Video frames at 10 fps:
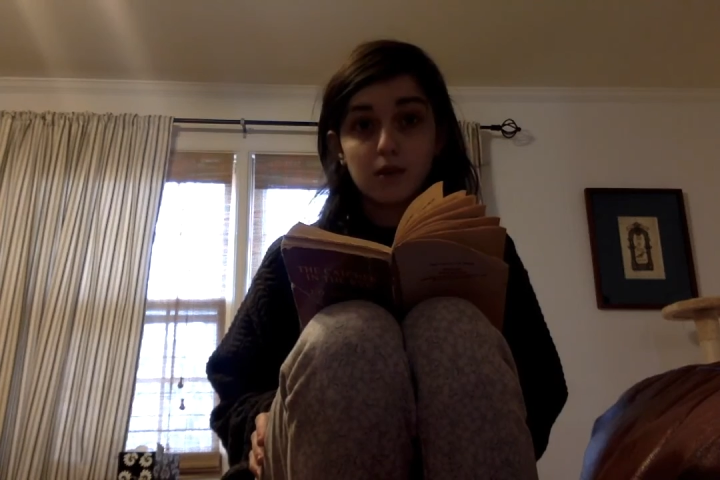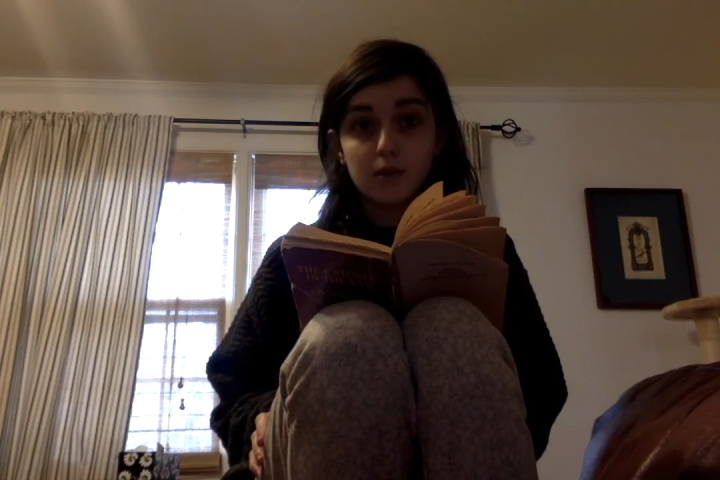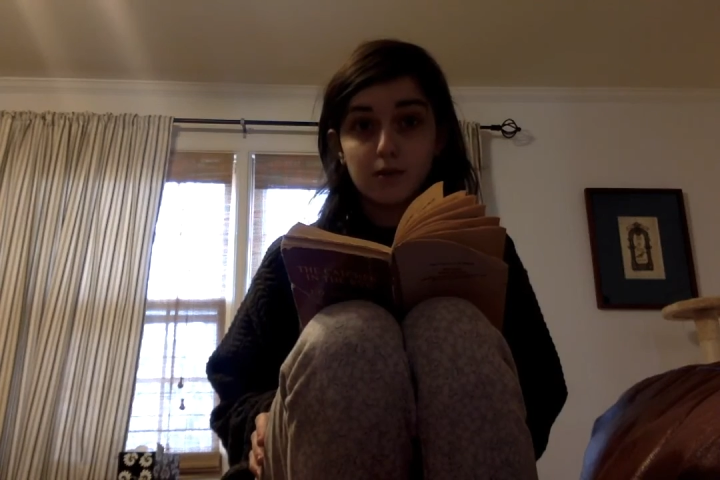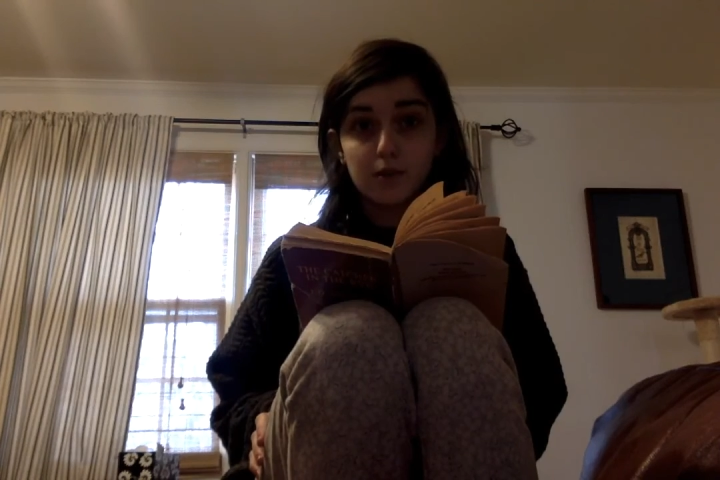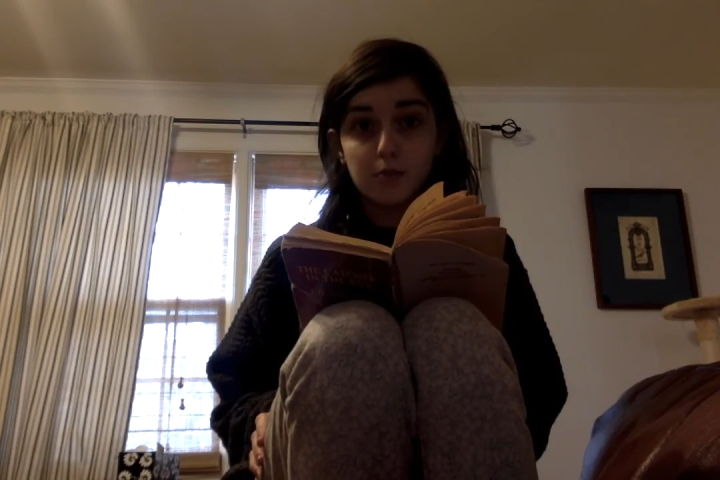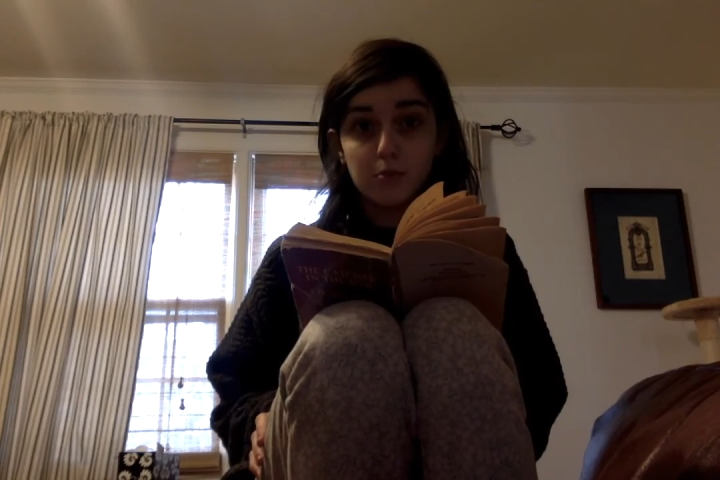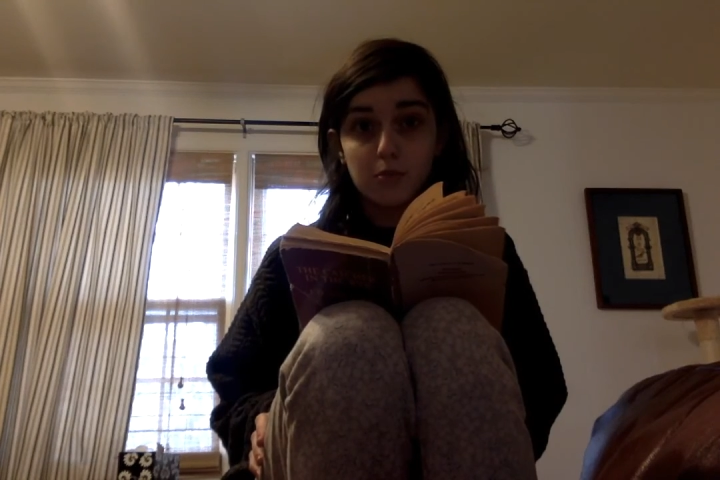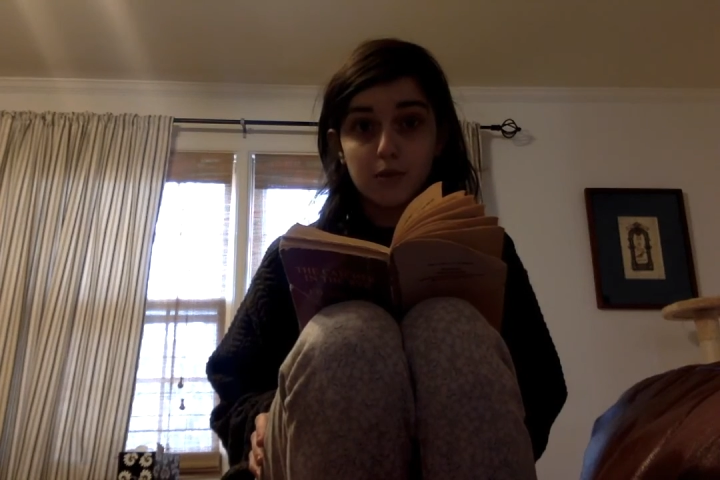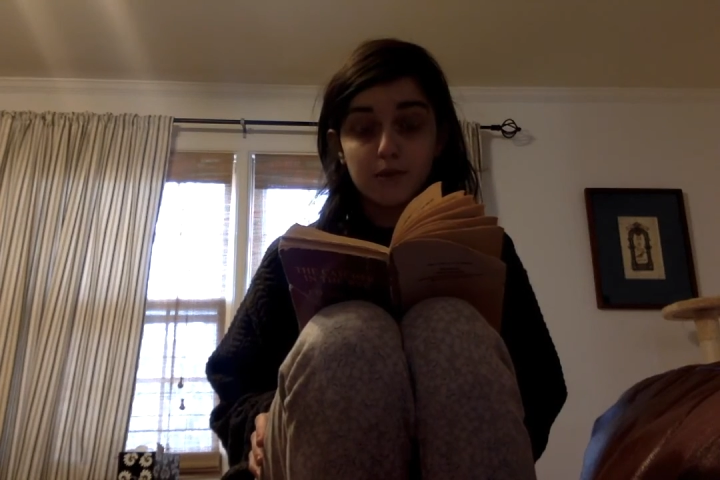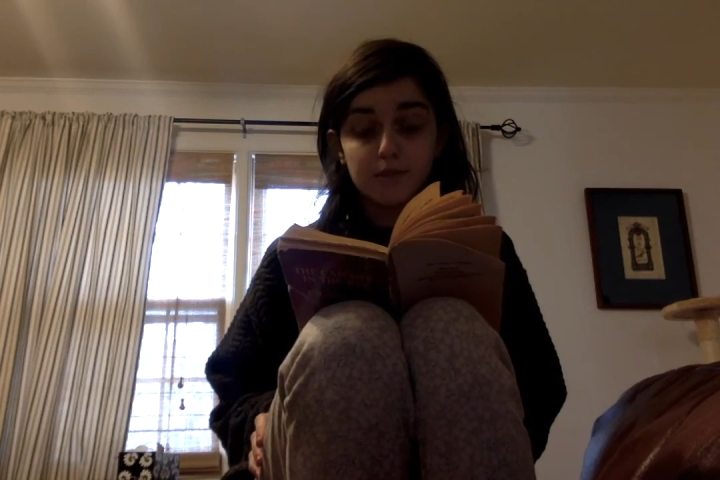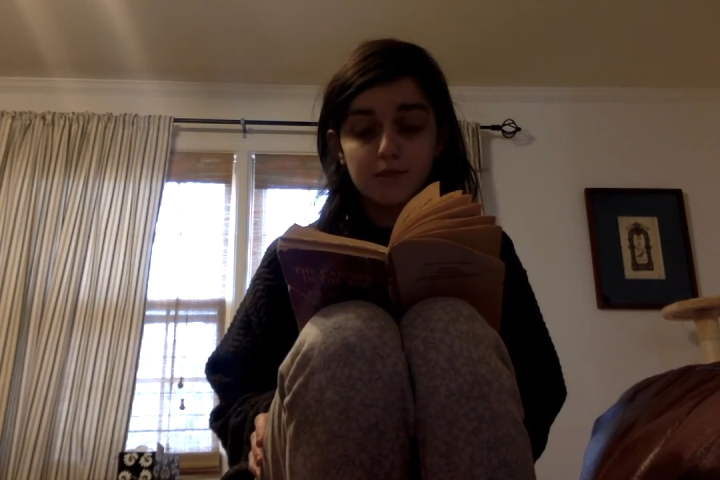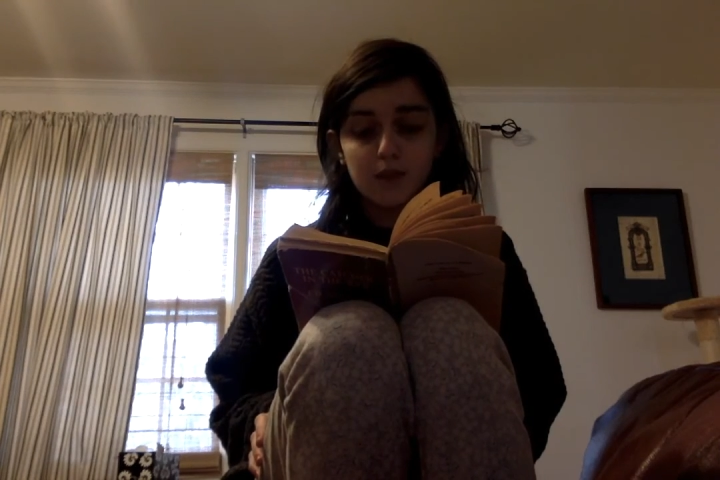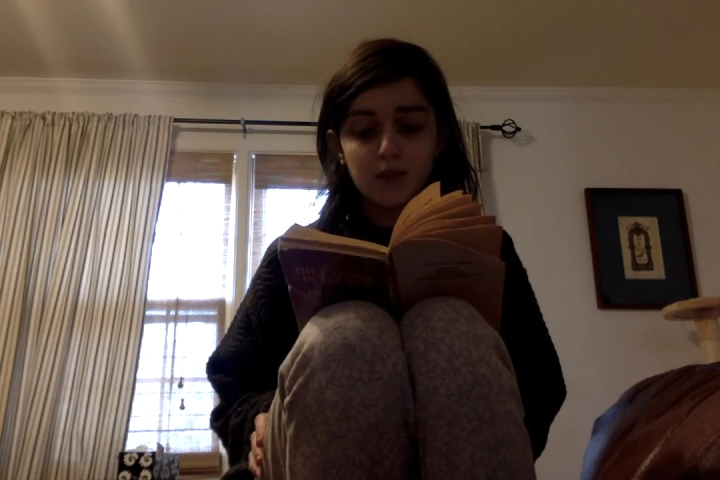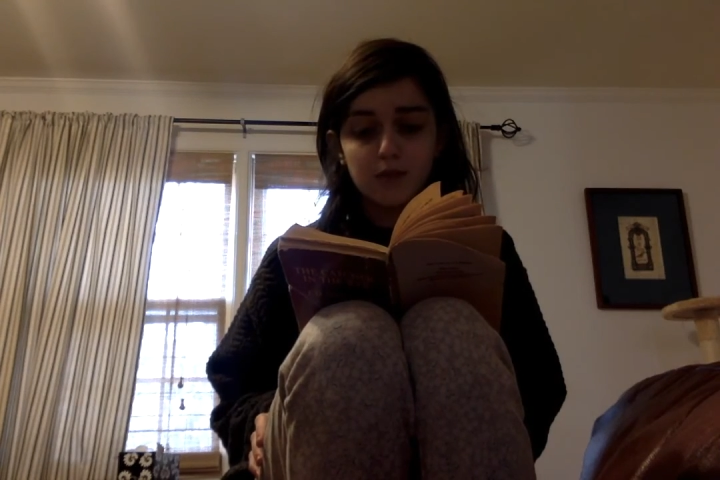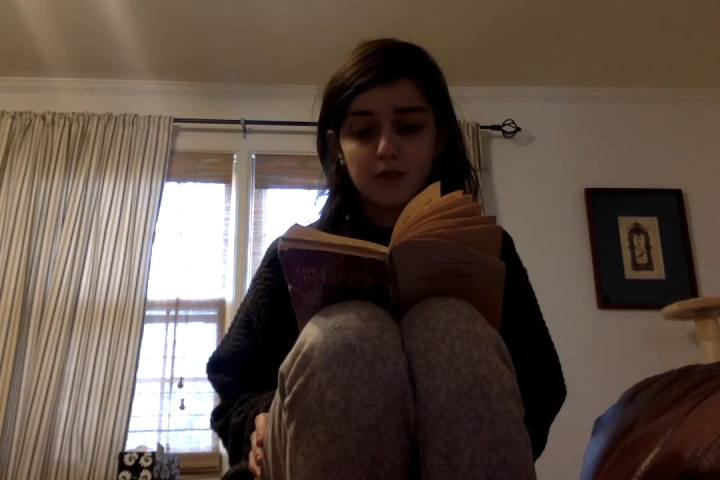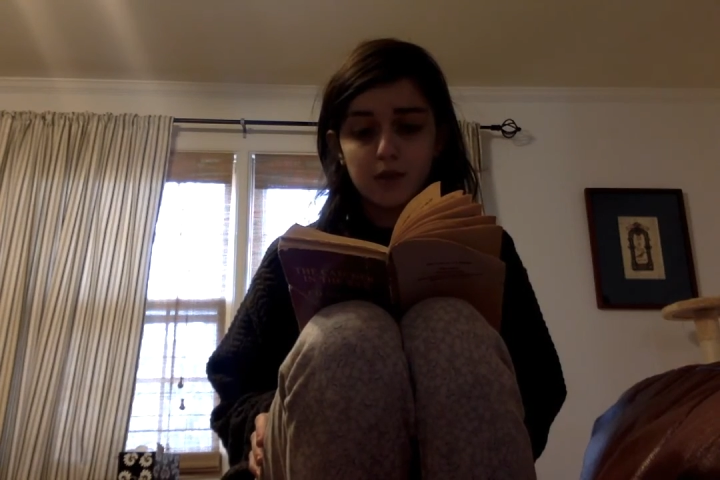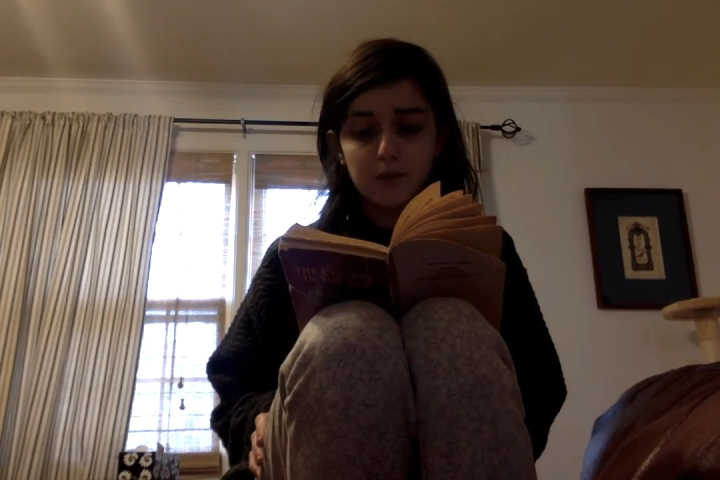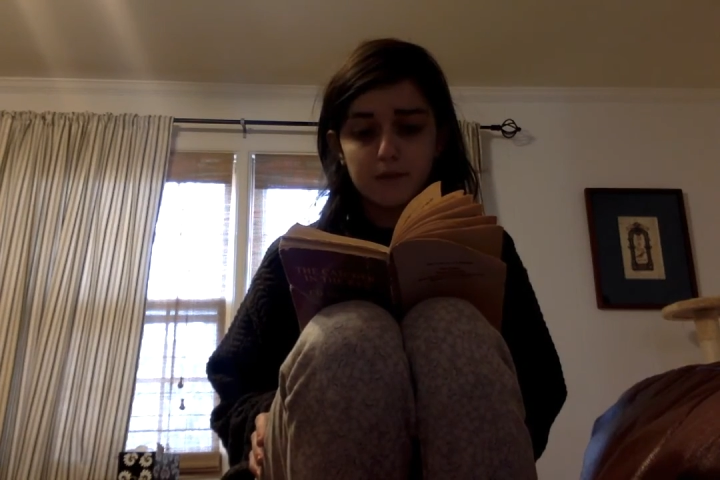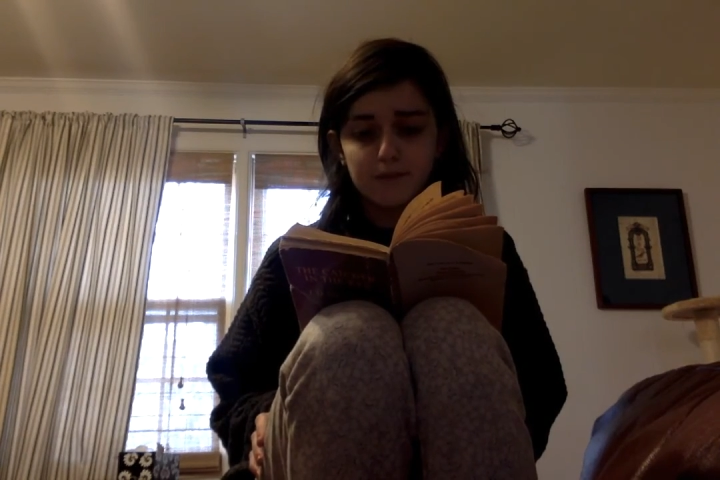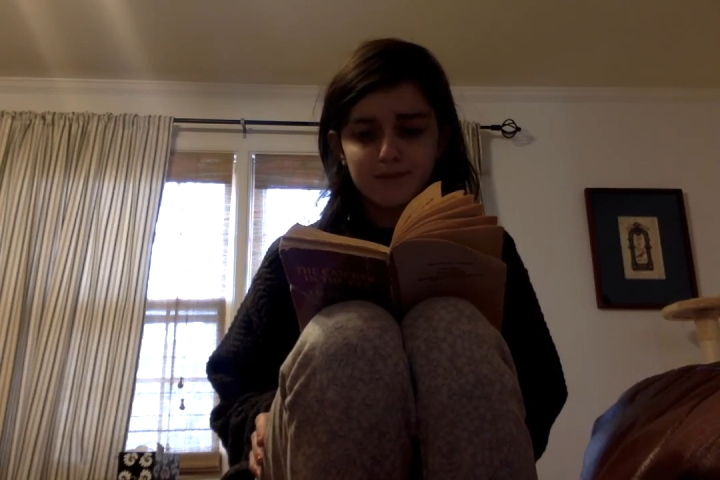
I don't know, boy. I don't know.